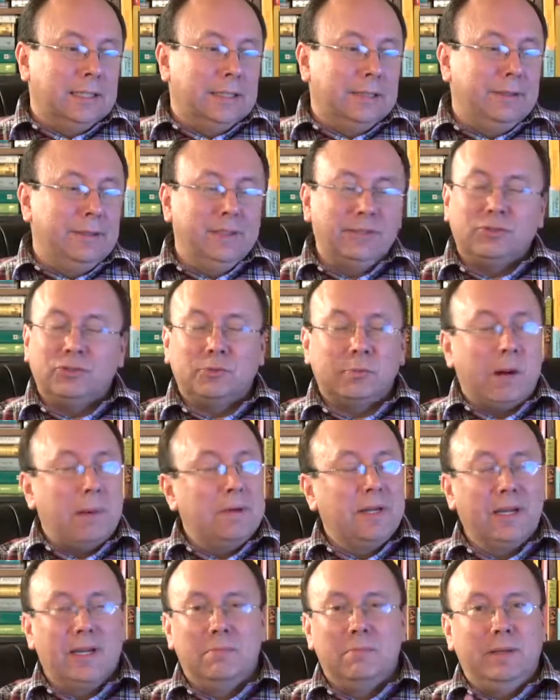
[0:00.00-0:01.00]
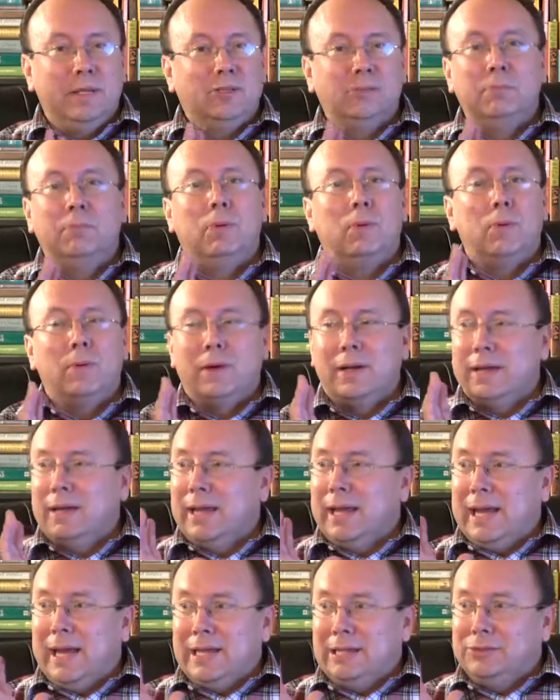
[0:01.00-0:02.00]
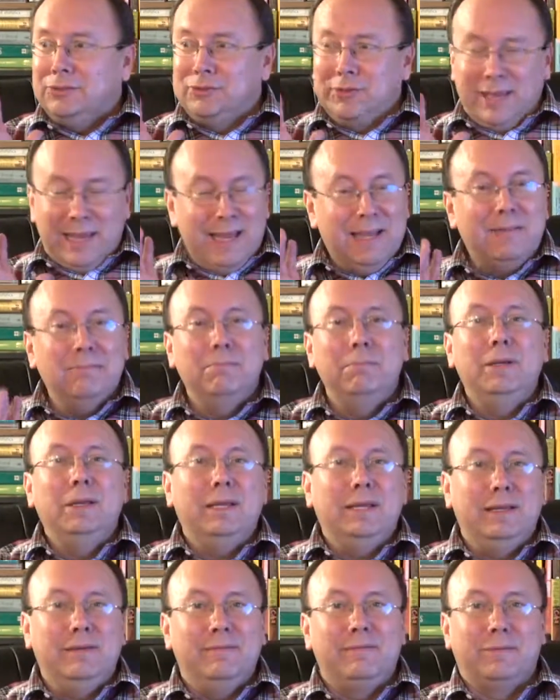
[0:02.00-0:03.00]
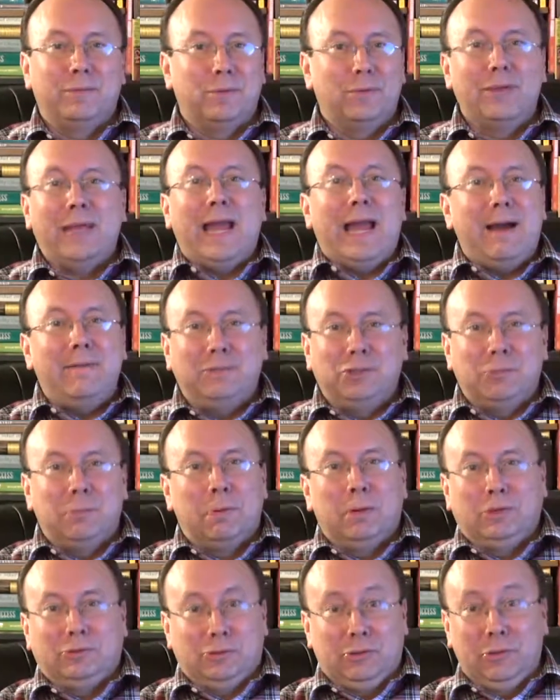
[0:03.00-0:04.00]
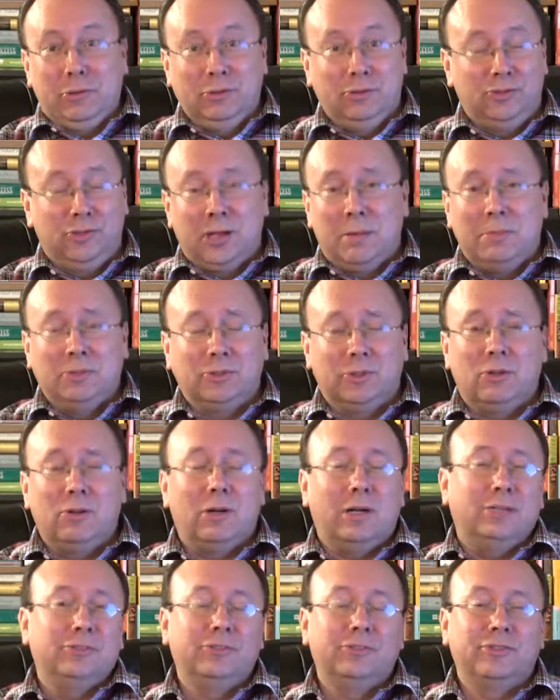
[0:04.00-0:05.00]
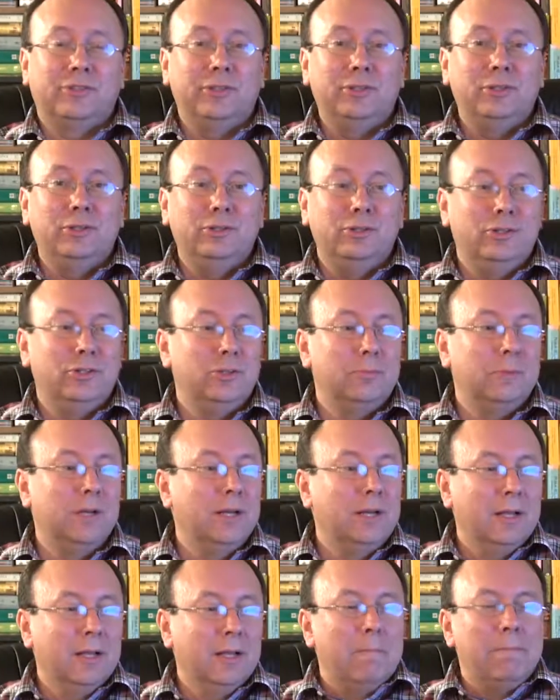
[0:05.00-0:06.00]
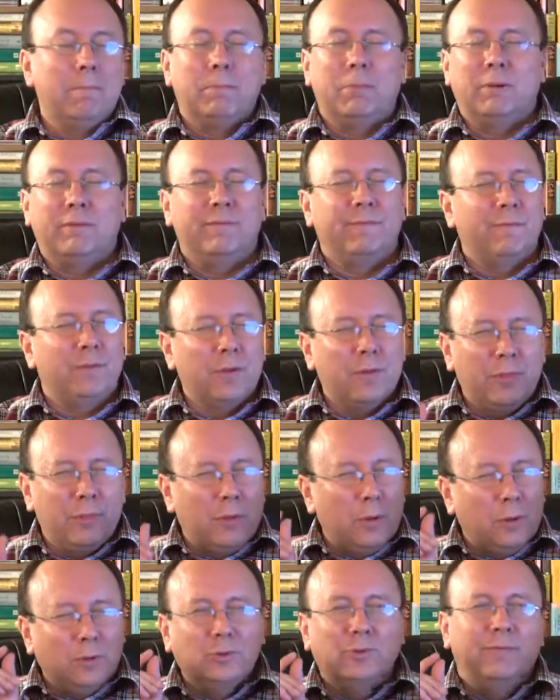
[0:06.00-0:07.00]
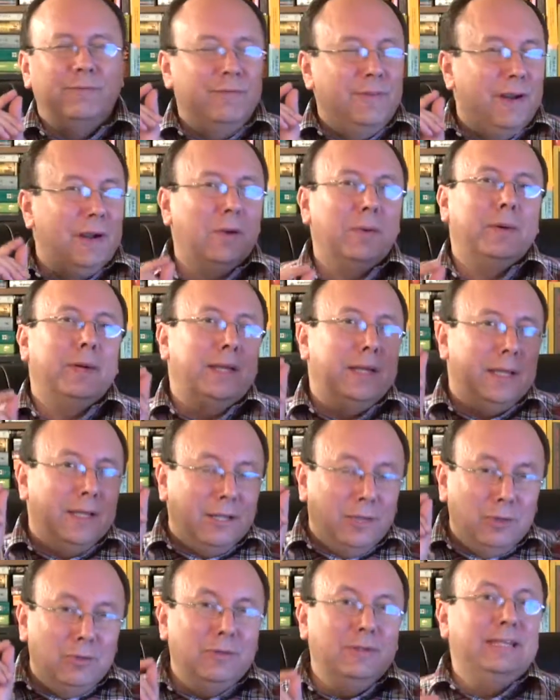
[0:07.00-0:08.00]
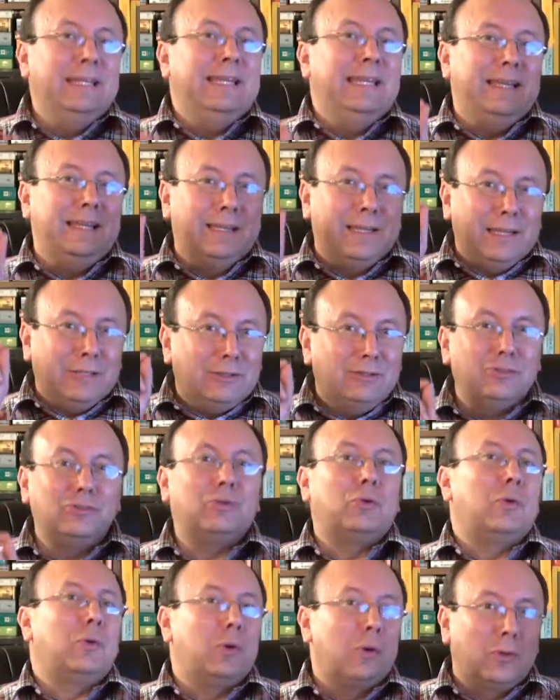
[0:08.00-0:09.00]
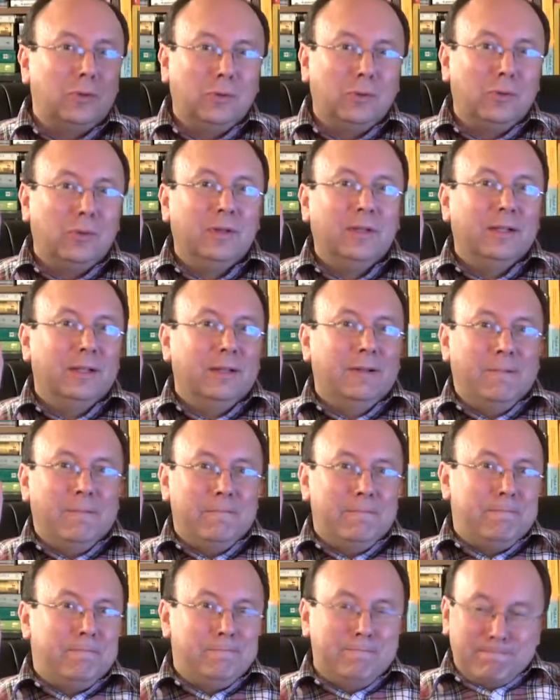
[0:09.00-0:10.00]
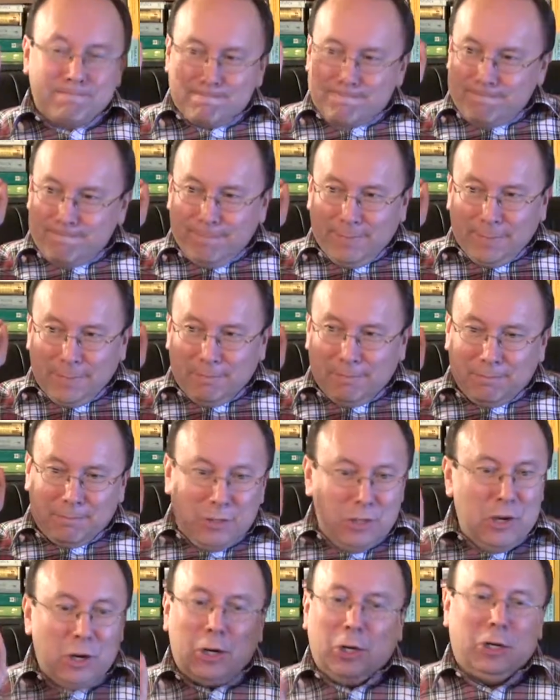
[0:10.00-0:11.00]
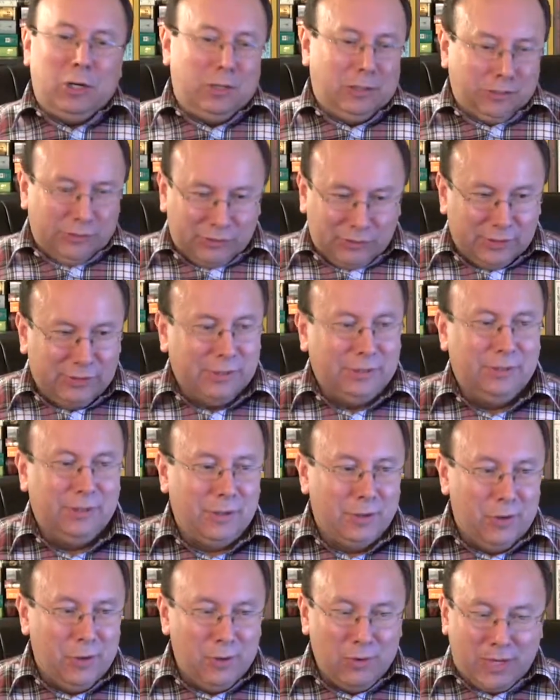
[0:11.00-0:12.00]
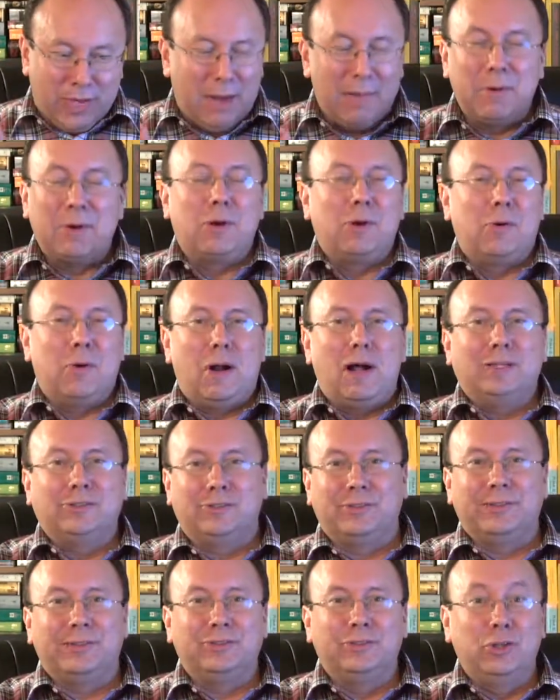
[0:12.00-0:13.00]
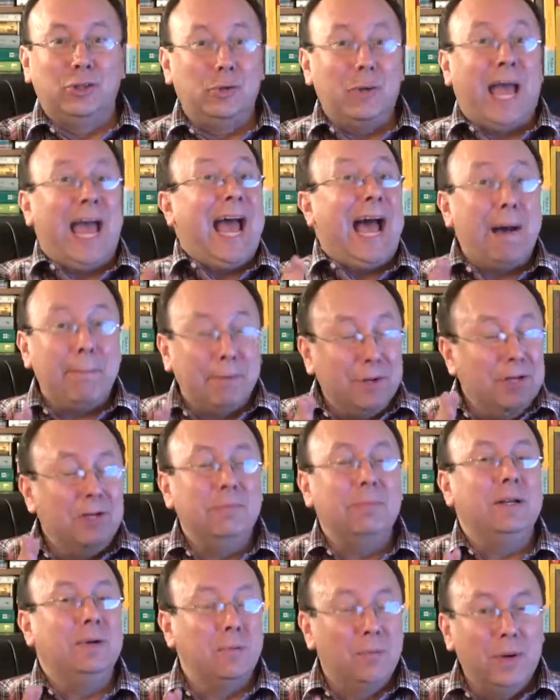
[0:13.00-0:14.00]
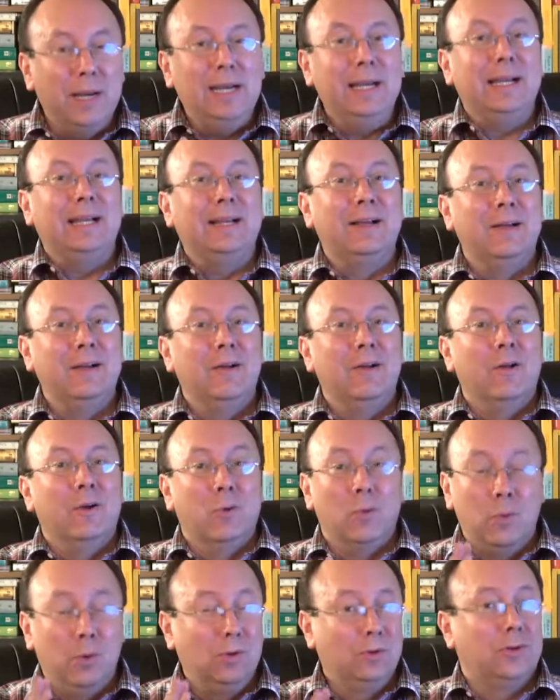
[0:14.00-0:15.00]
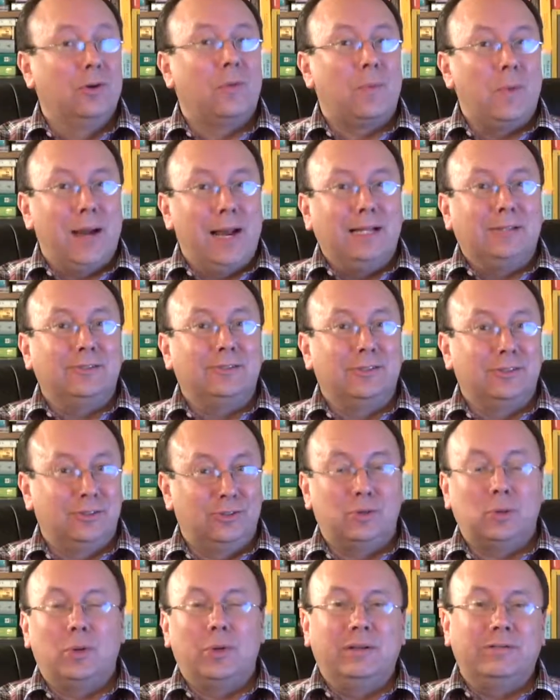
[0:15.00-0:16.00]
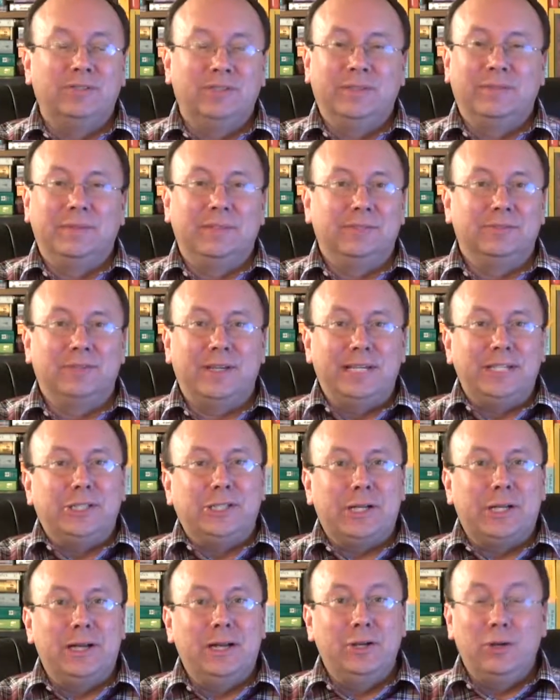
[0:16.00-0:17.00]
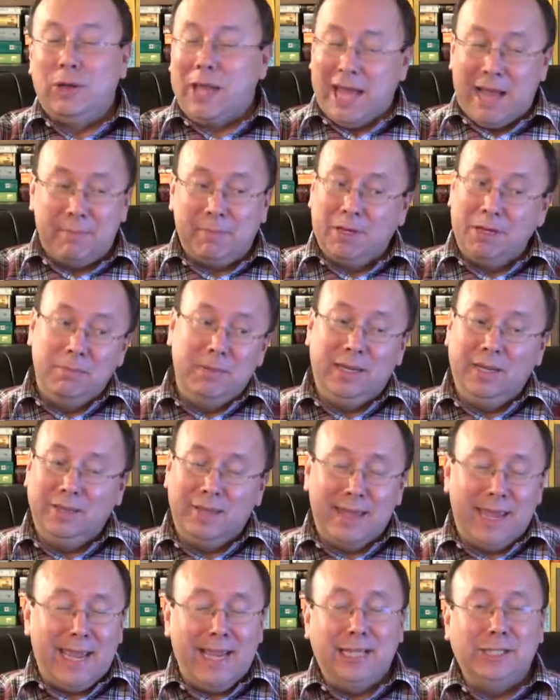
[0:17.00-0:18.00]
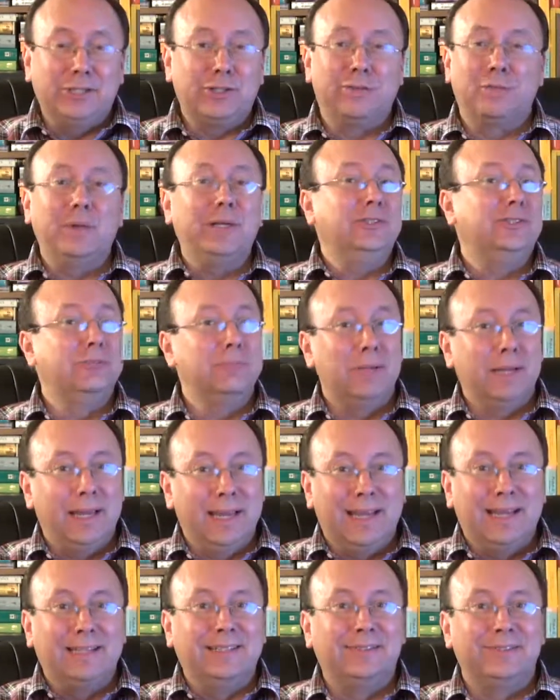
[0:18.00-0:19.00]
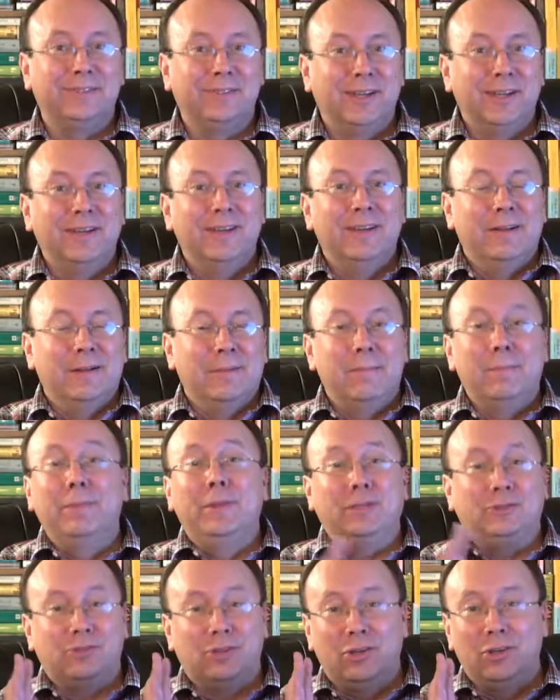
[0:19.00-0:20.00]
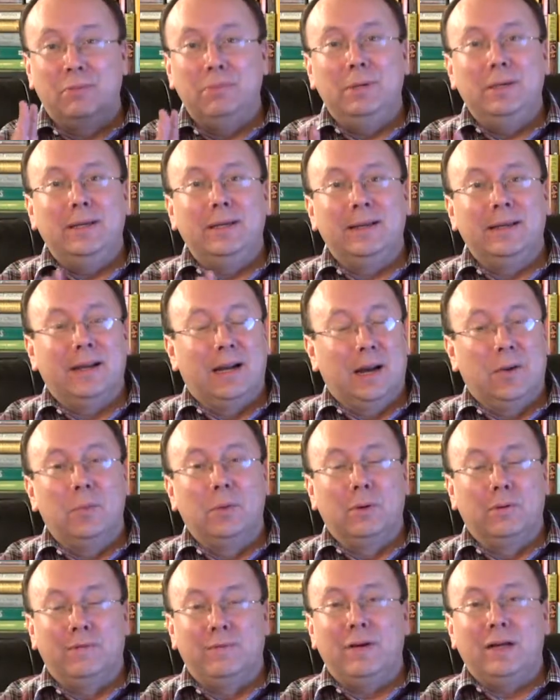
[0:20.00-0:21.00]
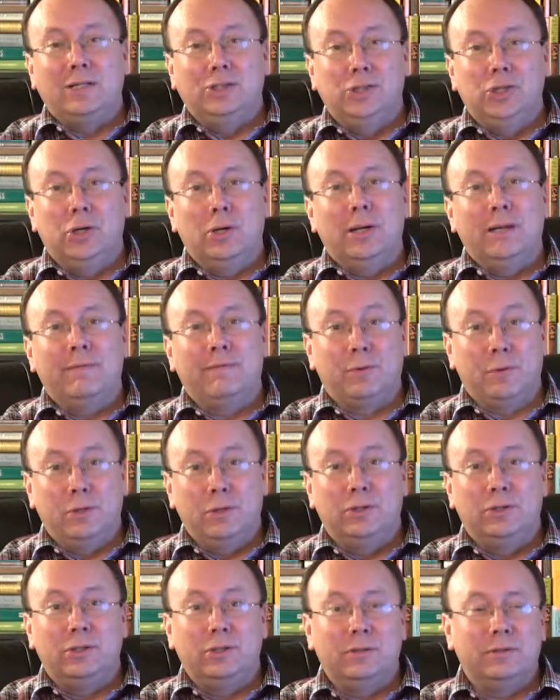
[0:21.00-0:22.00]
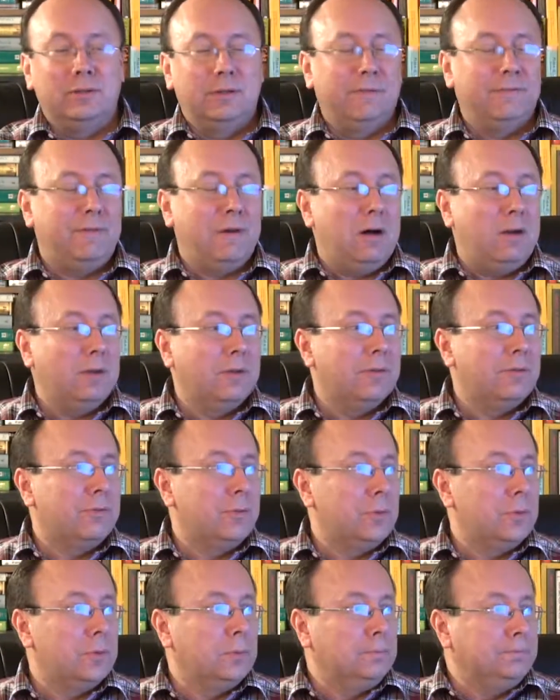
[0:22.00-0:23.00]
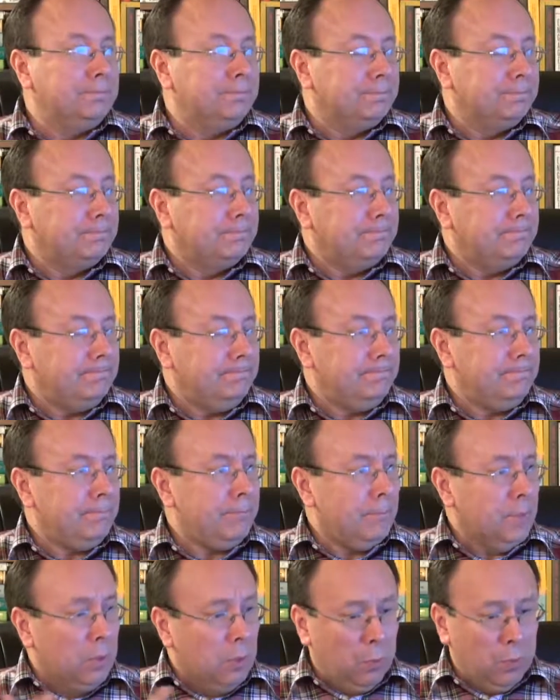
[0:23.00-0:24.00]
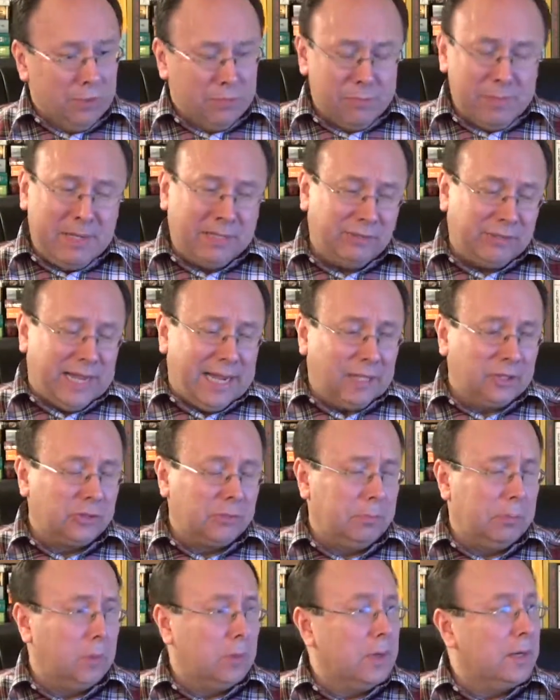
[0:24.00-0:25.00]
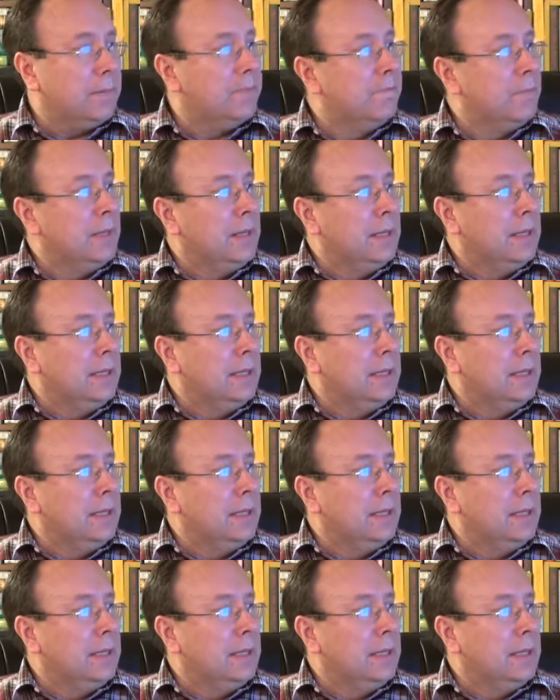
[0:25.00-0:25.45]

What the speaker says: This is probably going to be as boring as can be for the average person who stumbles across this on YouTube. But for those very unique historical nerds who come across this, who happen to be reading Will Durant's The Story of Civilization, and you happen to be in the Age of Reason Begins, this could be a real fun journey for you to follow through with me as I explore it